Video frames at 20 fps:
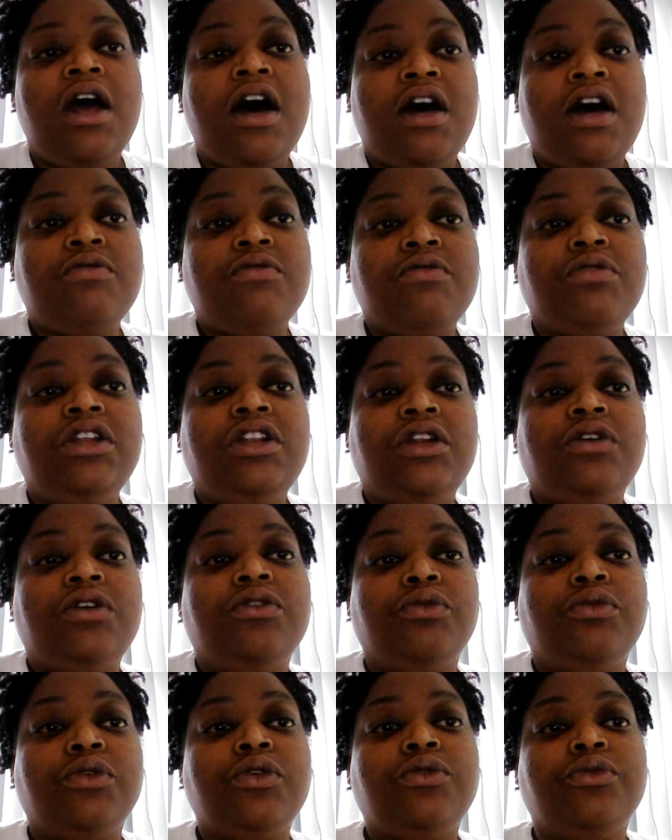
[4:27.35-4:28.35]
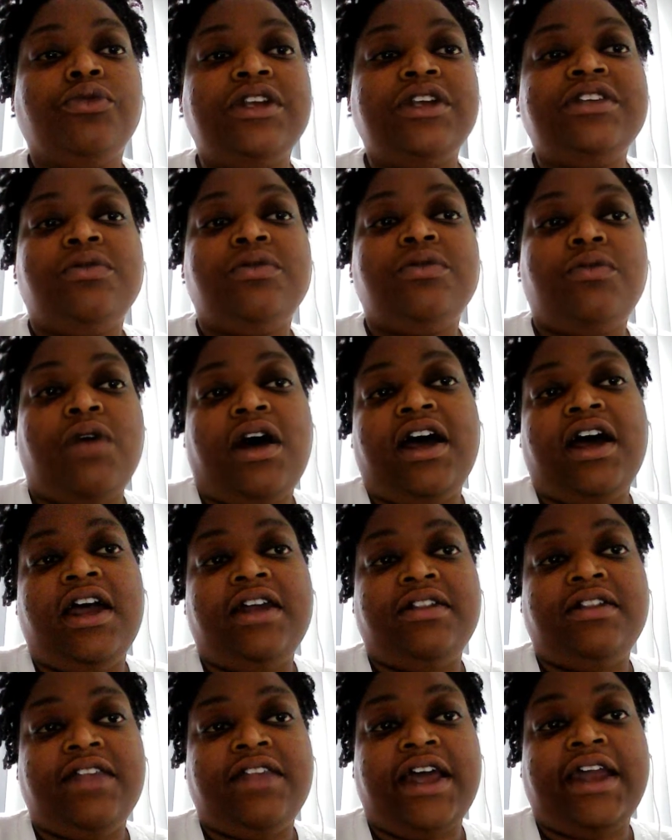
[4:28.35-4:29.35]
I don't really know the real reason
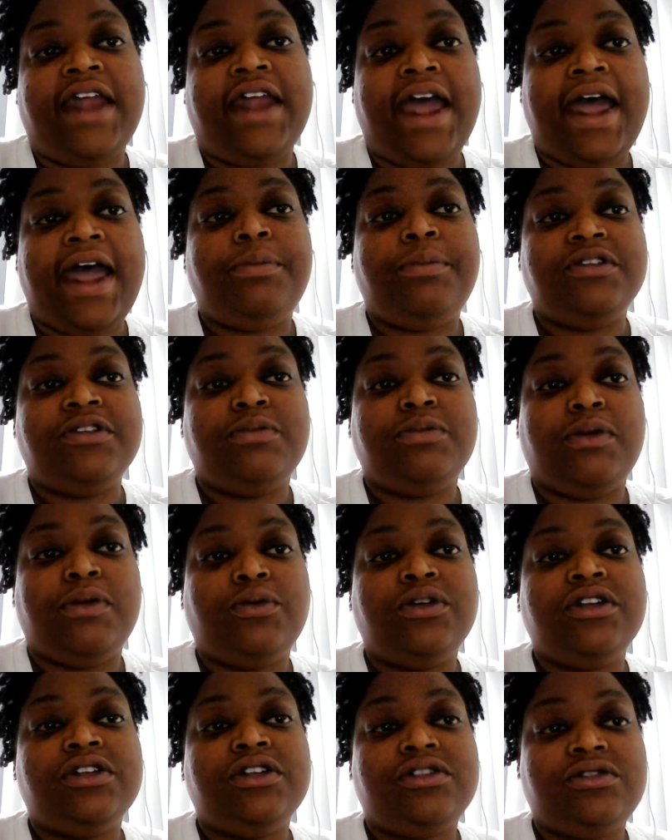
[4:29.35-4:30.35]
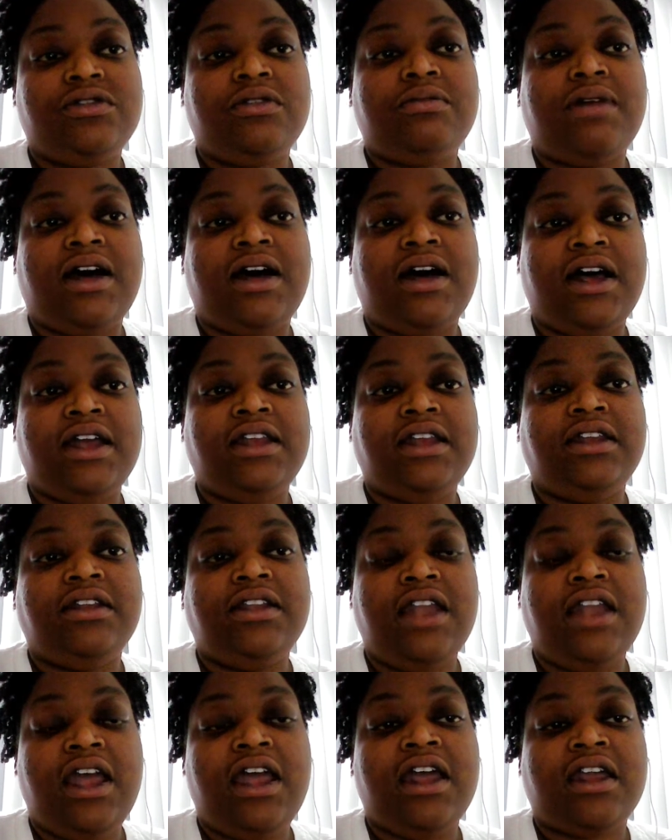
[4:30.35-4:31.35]
why that happens, but when it's on my
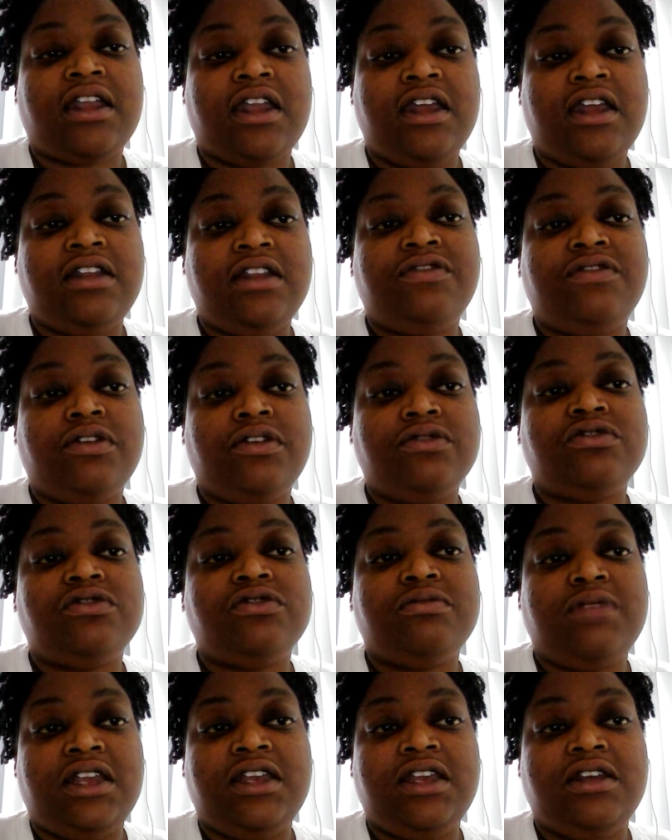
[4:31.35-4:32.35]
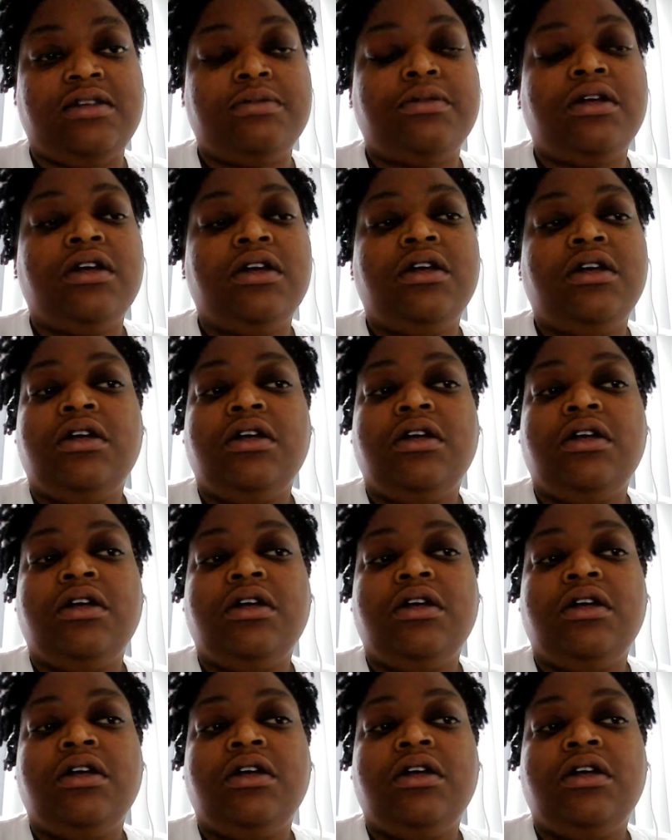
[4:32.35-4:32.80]
neck and the phone's on my hip,